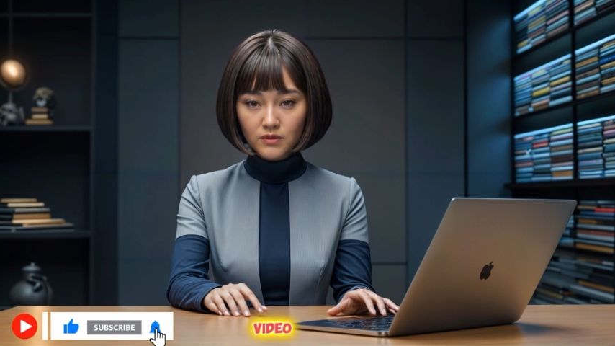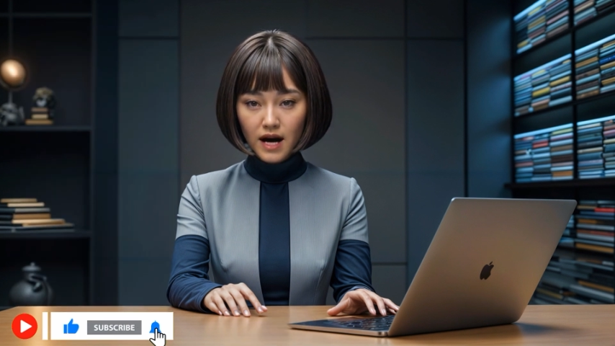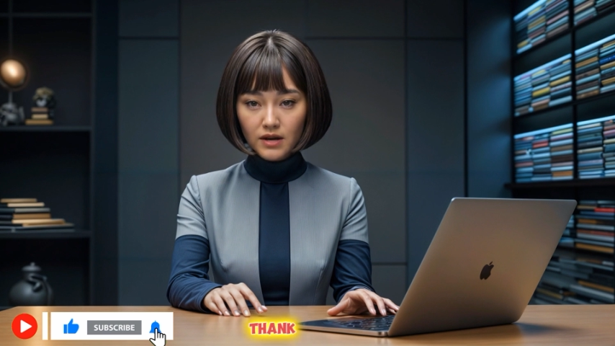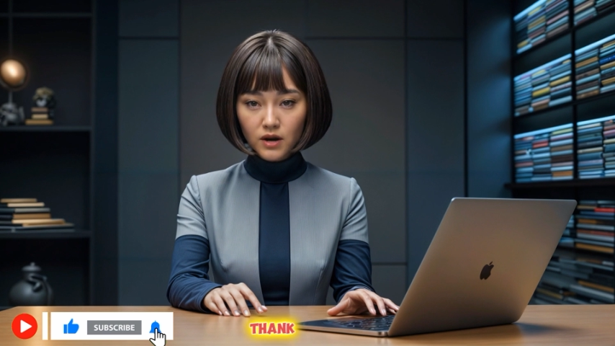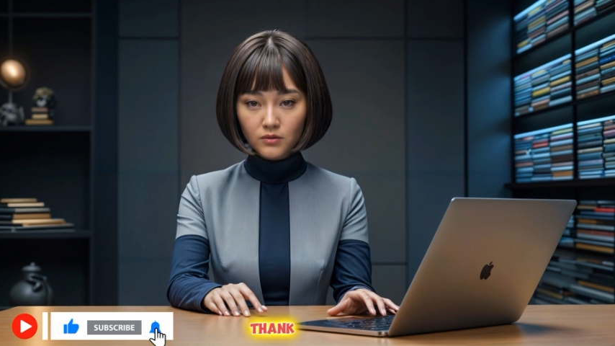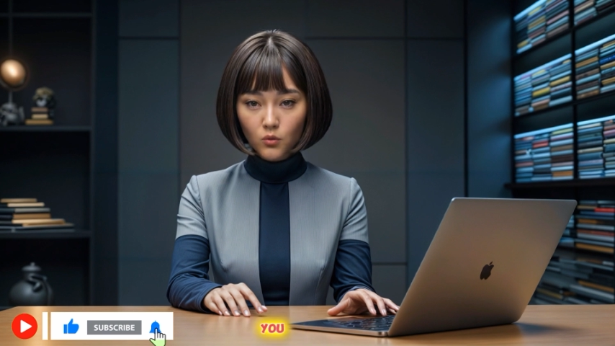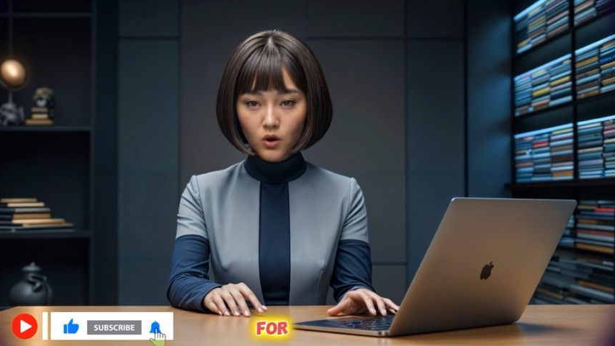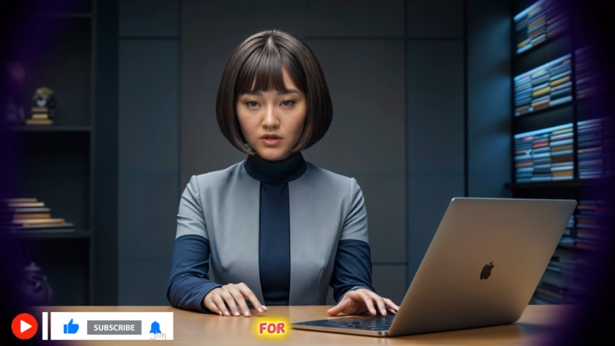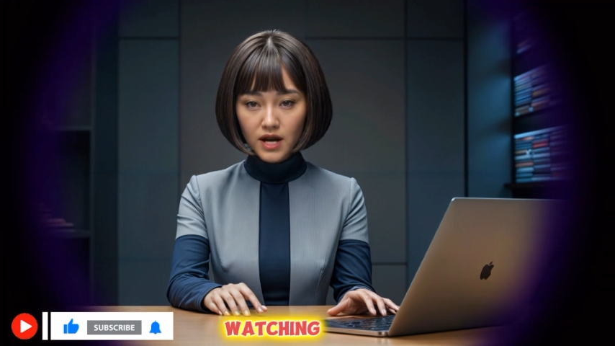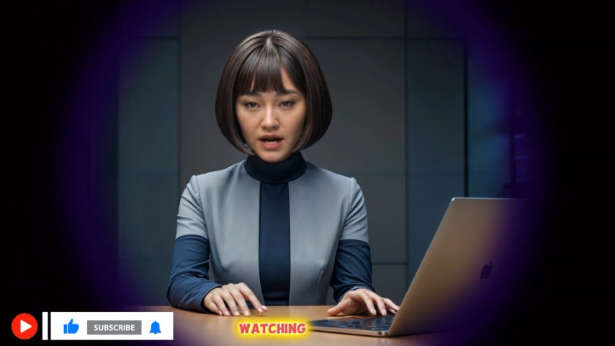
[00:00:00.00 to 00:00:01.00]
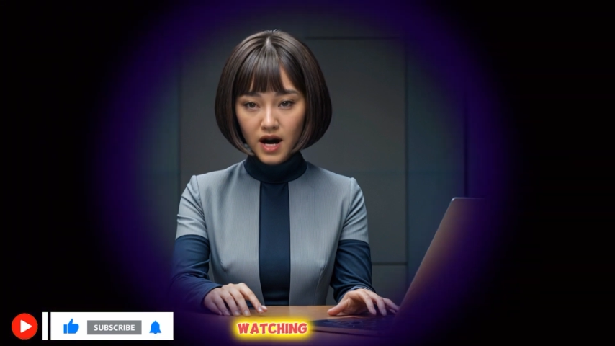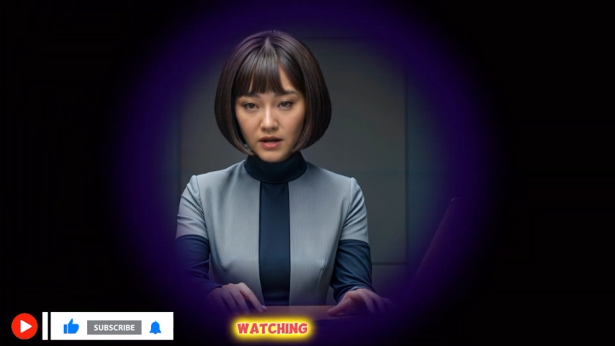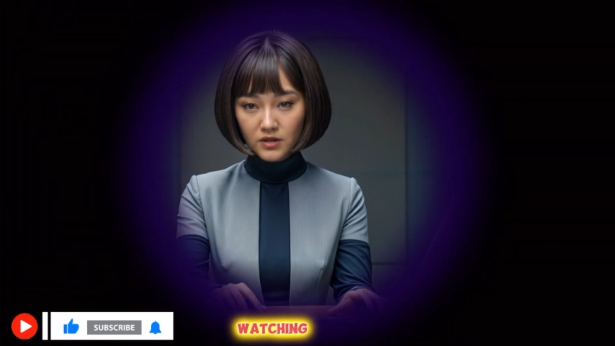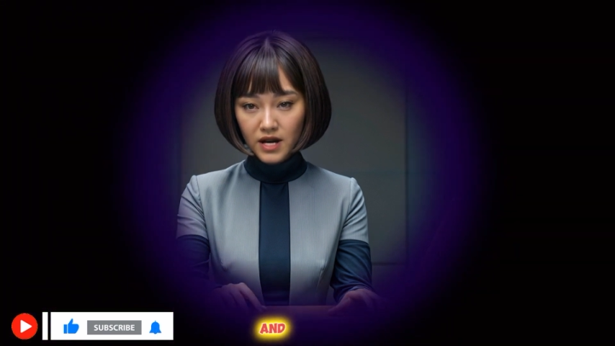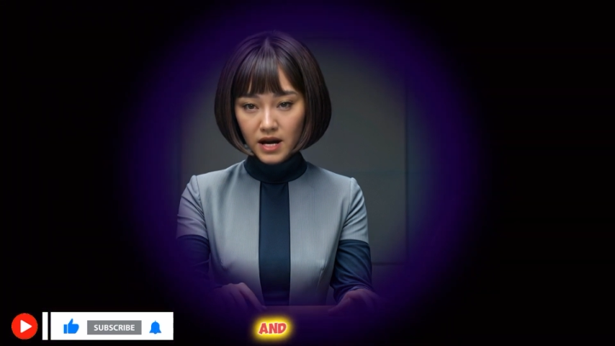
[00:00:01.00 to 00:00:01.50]
Thank you for watching
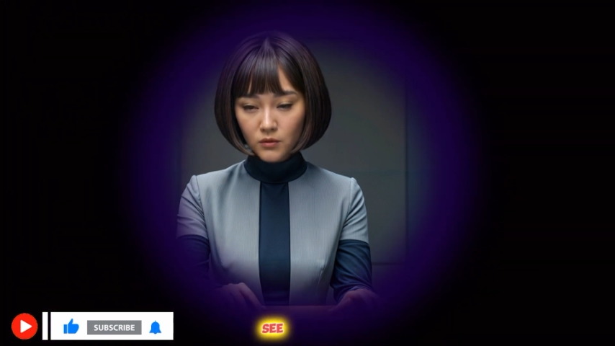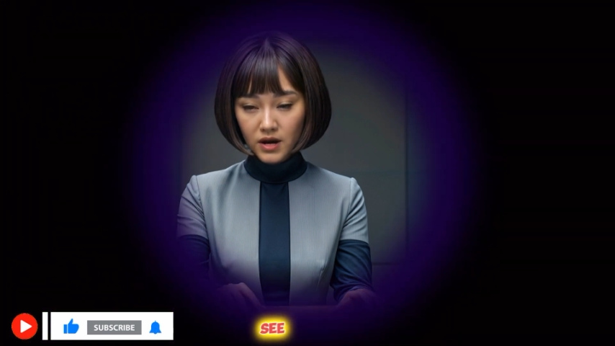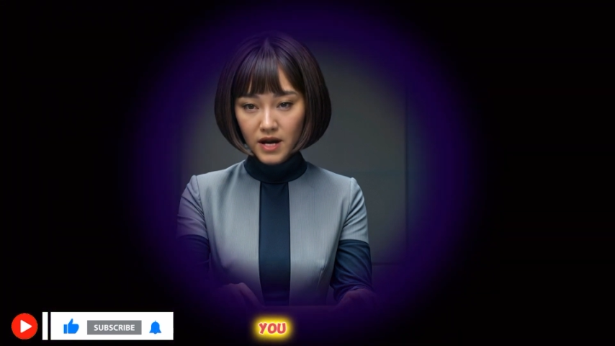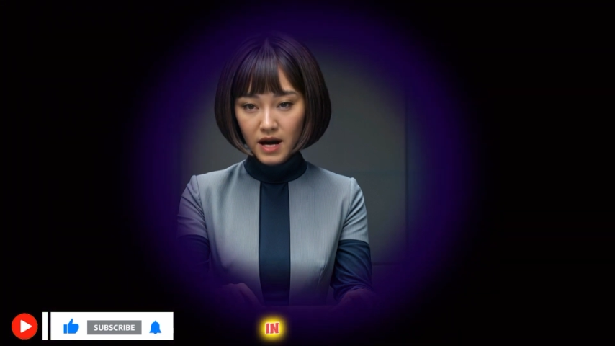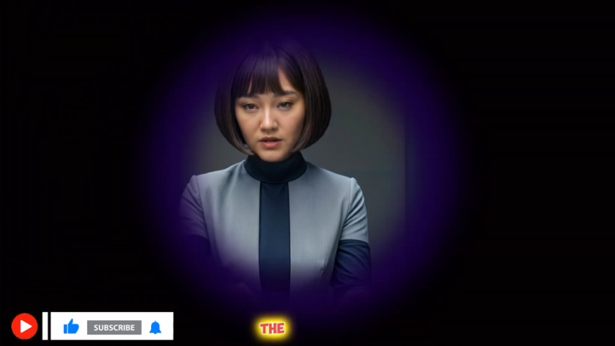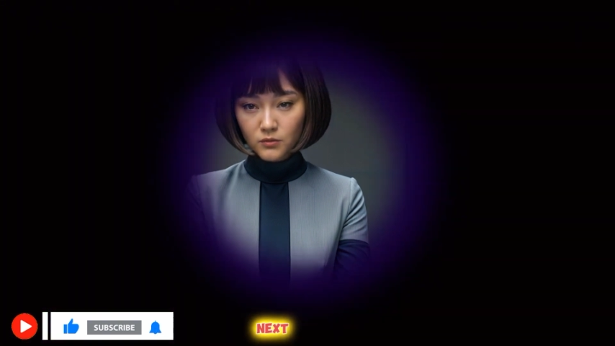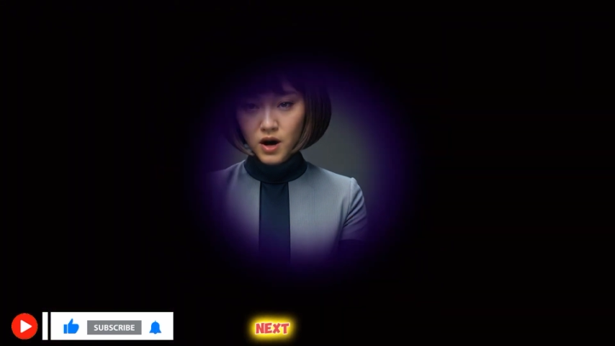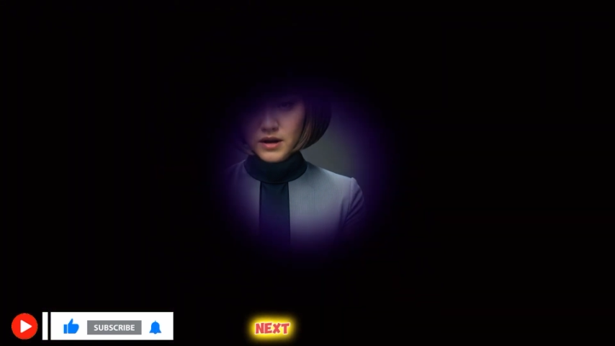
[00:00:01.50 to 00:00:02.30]
and see you in the next